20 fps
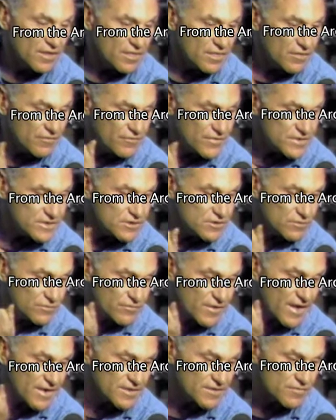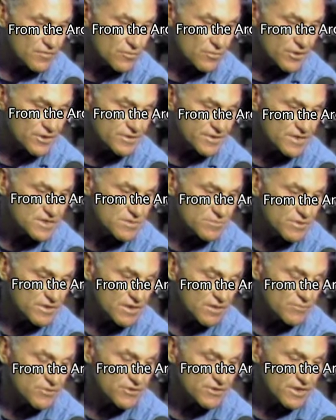The physical fact of the work doesn't become your